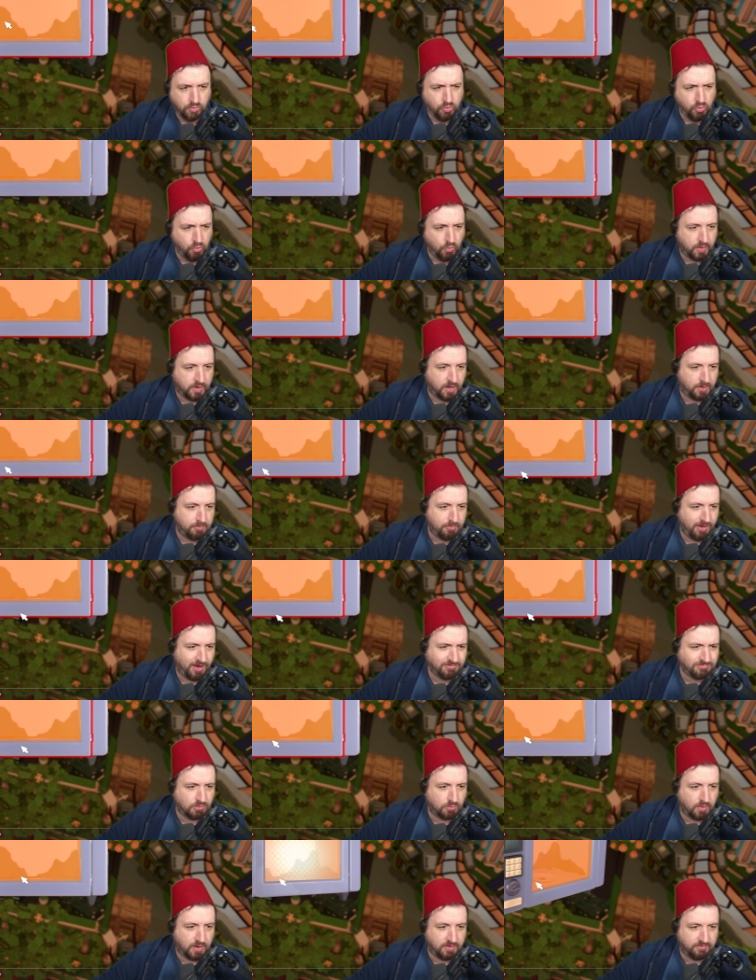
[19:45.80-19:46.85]
Ooh, we got a
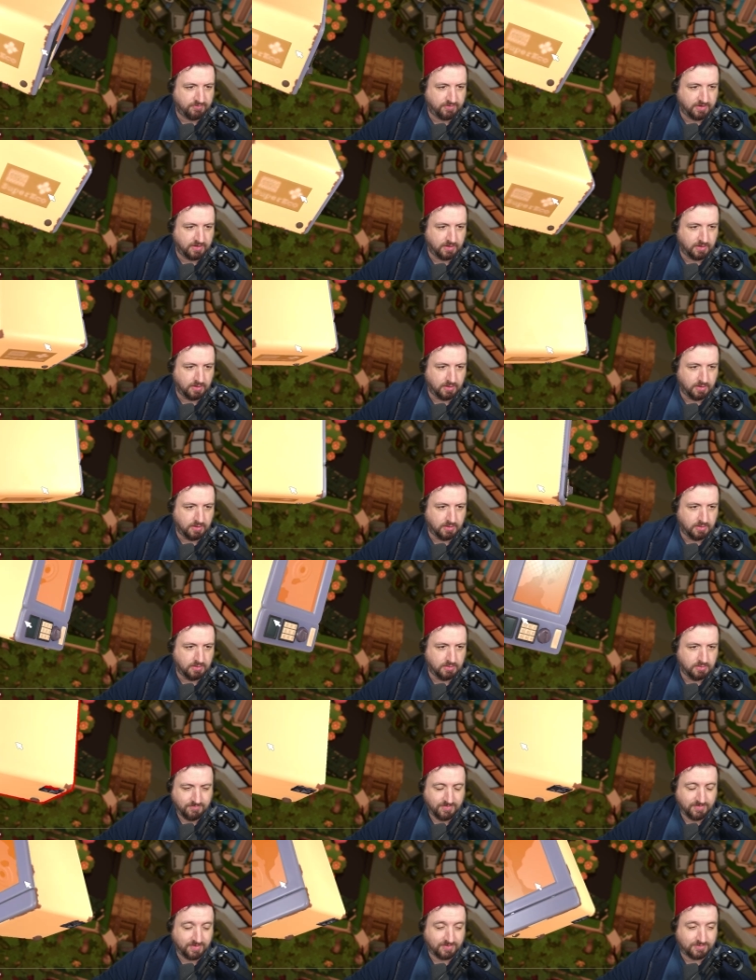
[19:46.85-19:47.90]
microwave here.
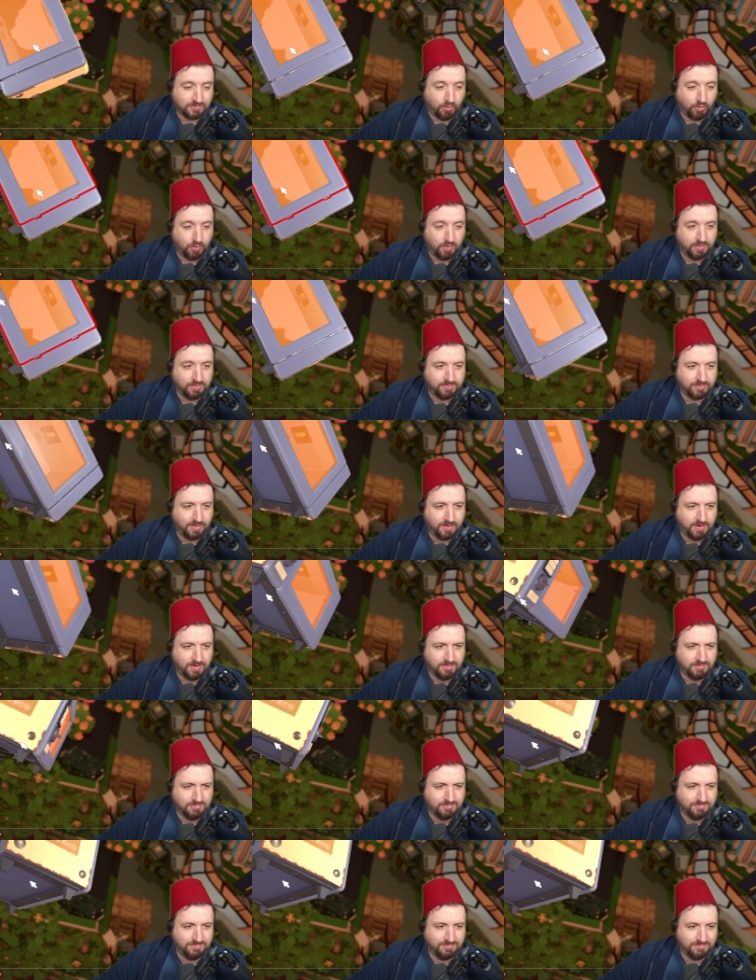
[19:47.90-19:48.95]
Think there's coal
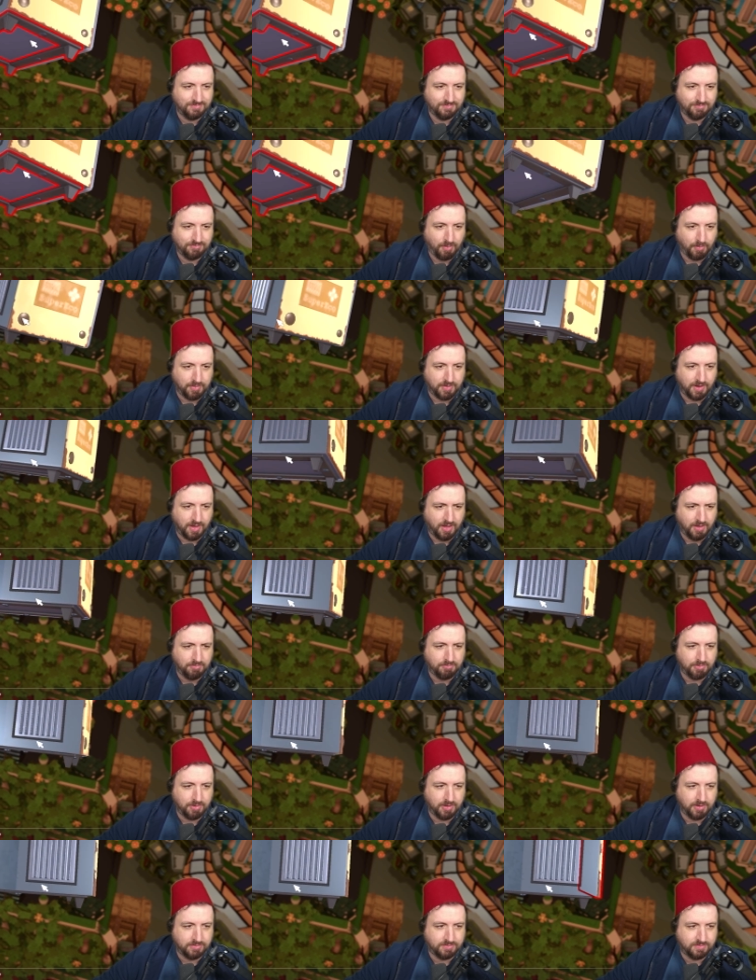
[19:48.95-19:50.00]
inside? Probably not,
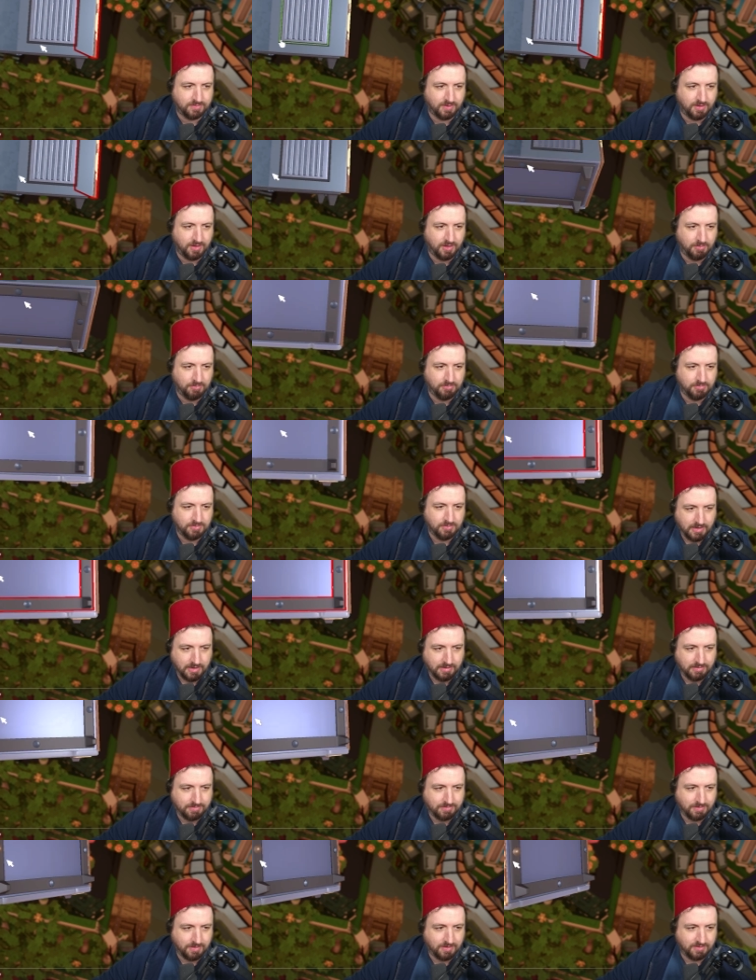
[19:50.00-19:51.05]
but
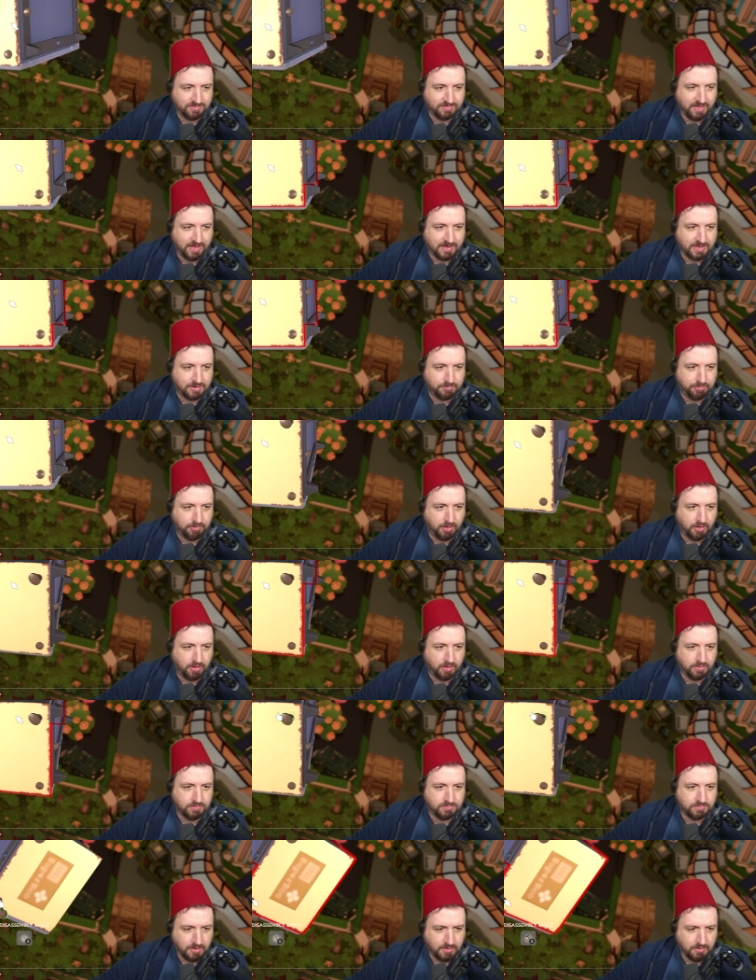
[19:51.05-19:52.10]
let's take it
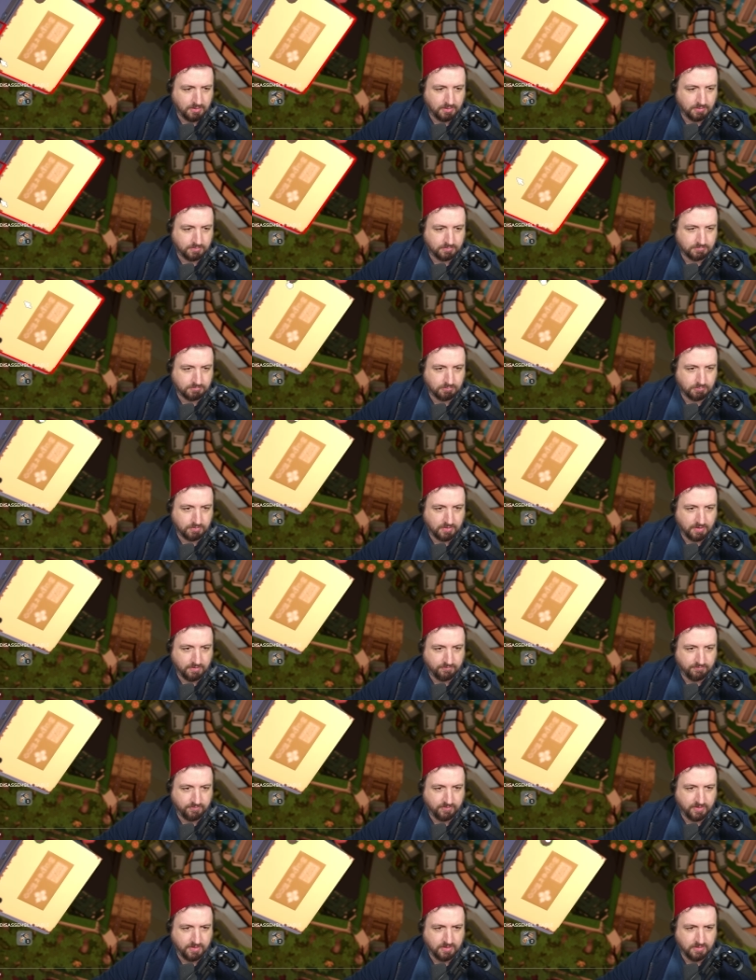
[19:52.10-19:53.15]
apart. Yeah, unscrew that
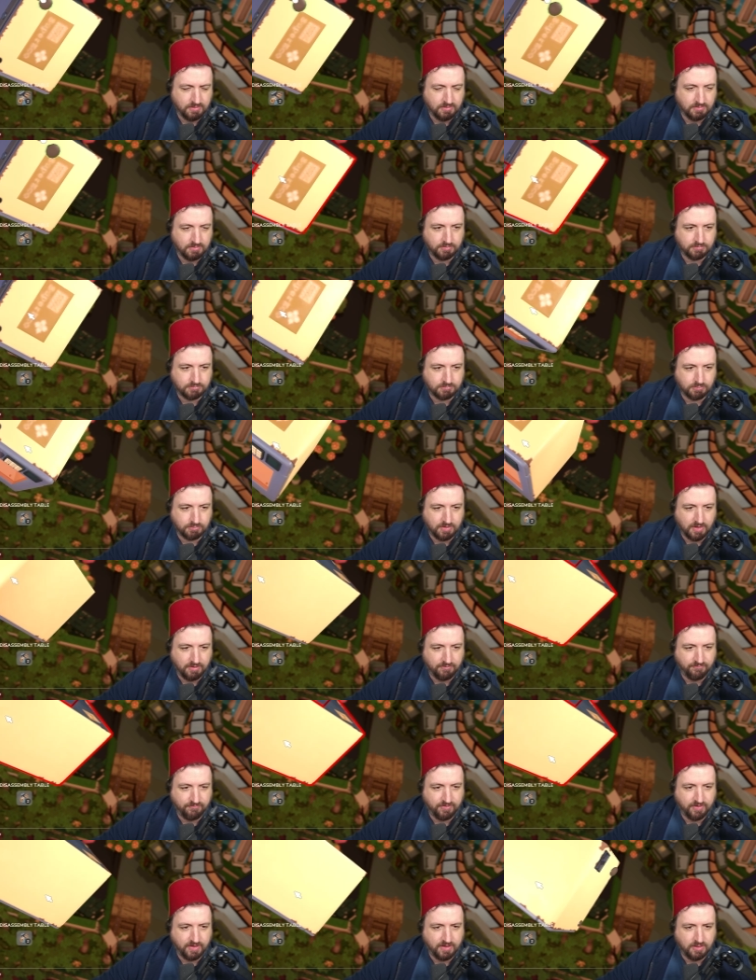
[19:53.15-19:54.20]
thing. Unscrew that
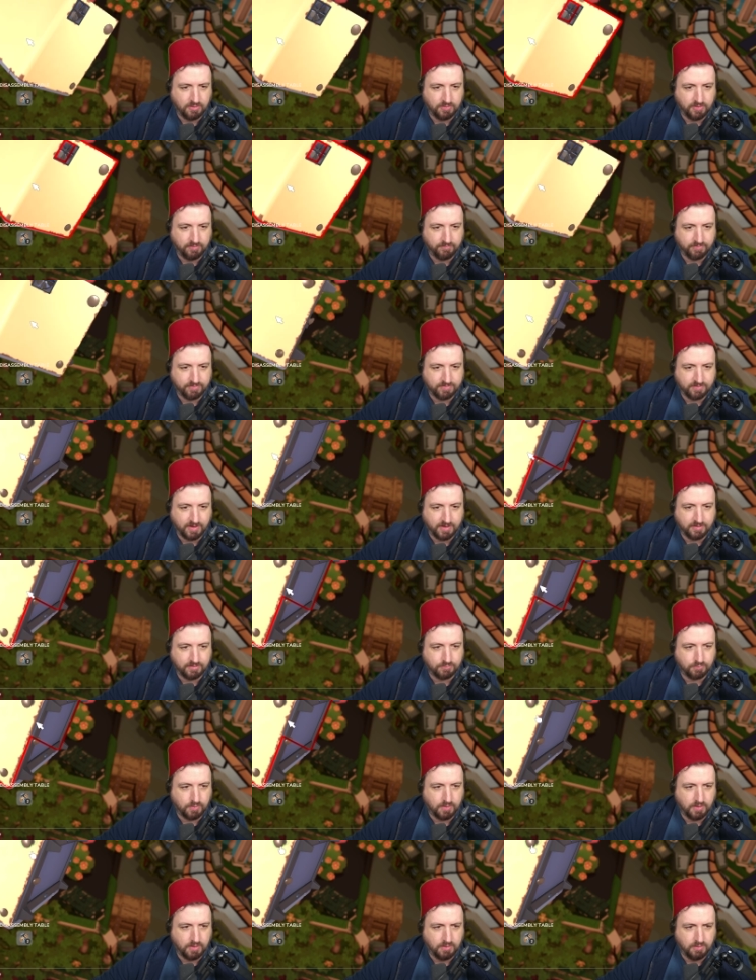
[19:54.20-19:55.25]
thing on the other side as
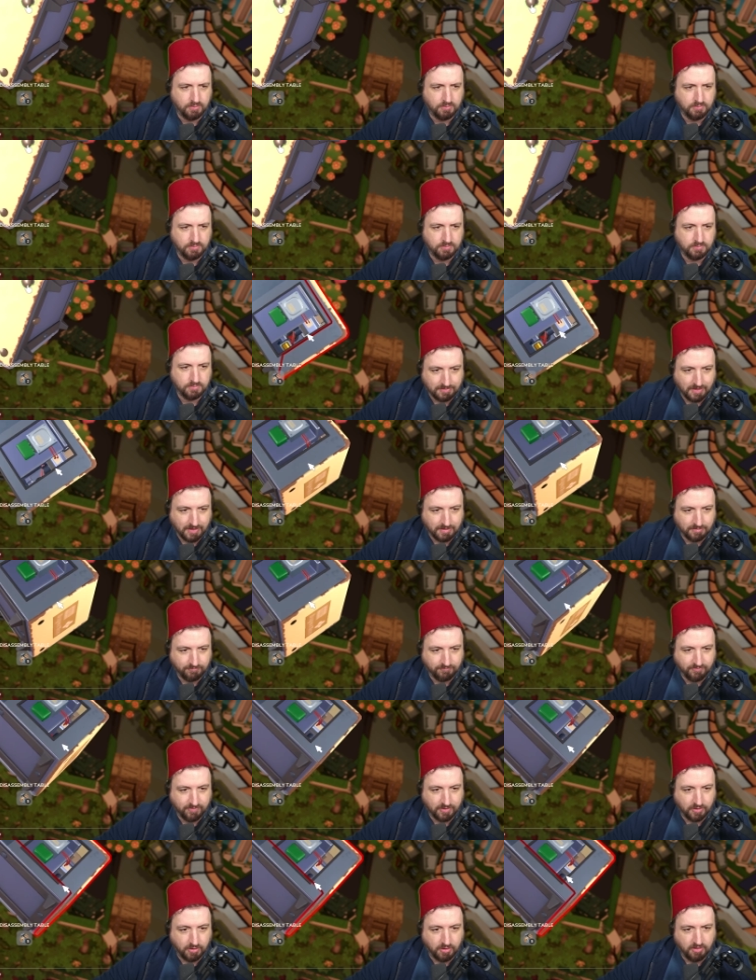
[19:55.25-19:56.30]
well. That
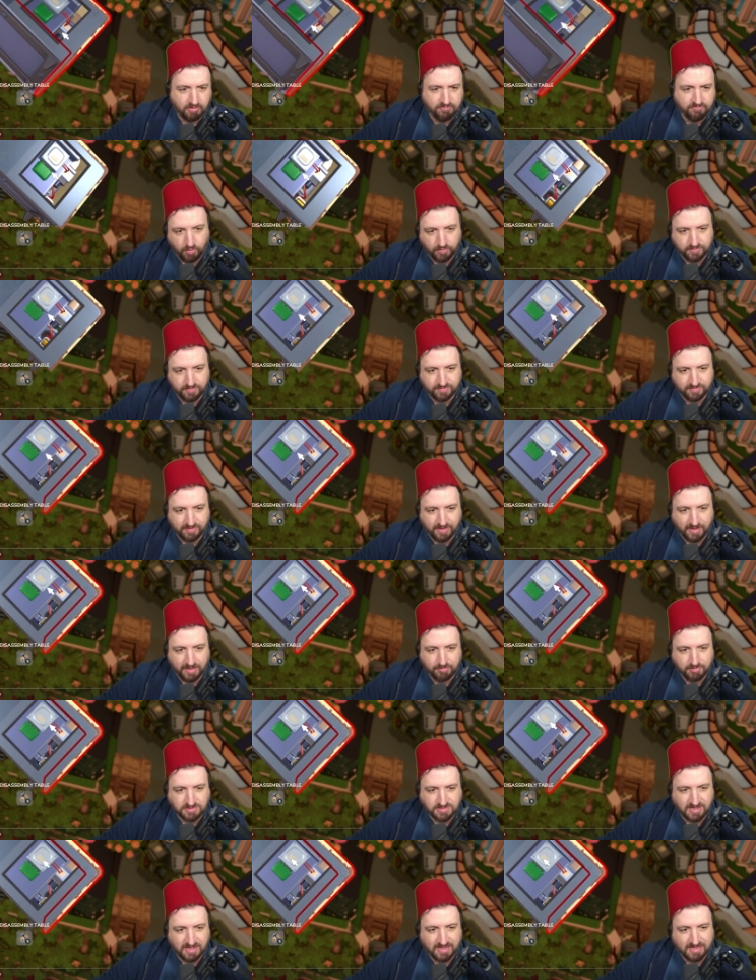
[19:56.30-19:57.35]
thing off. What's inside? A
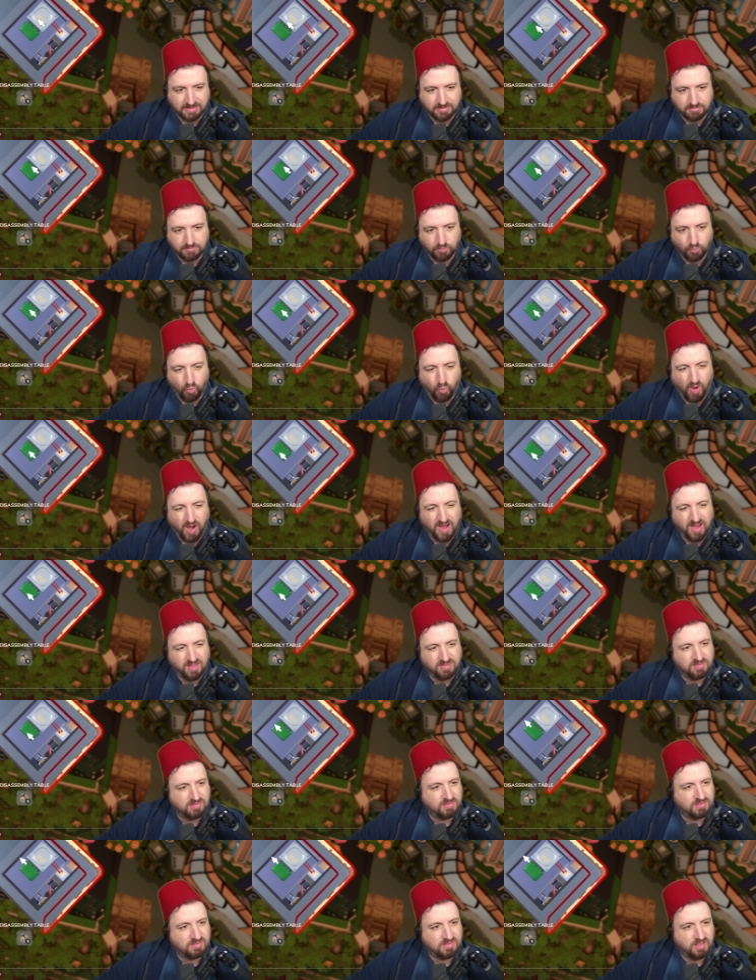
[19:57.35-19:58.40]
bunch of like wires
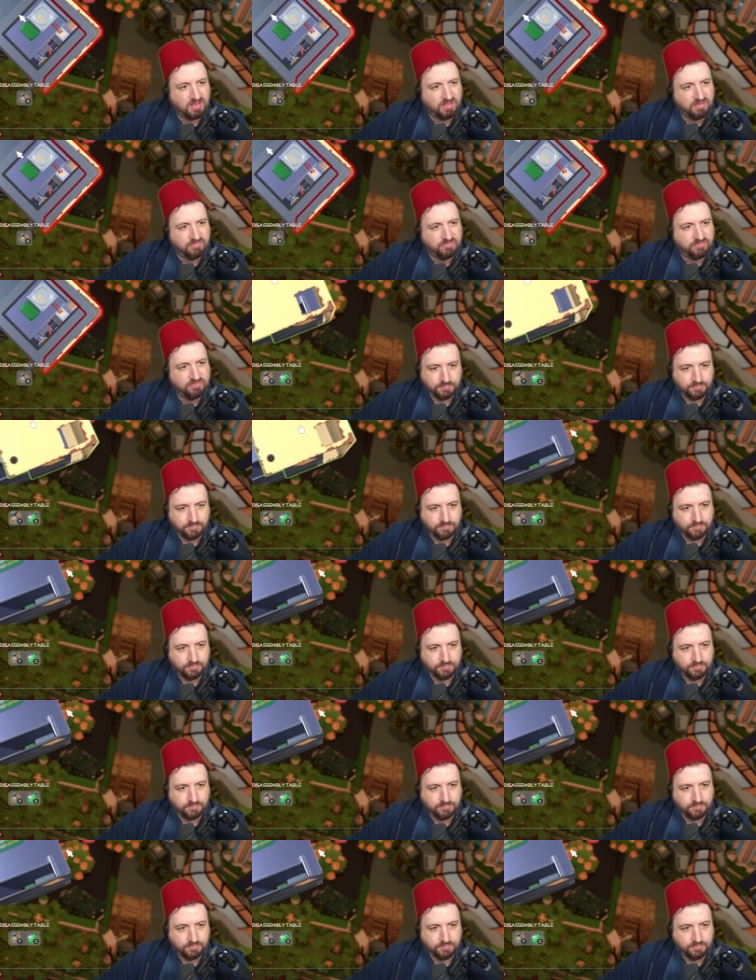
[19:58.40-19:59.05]
and stuff.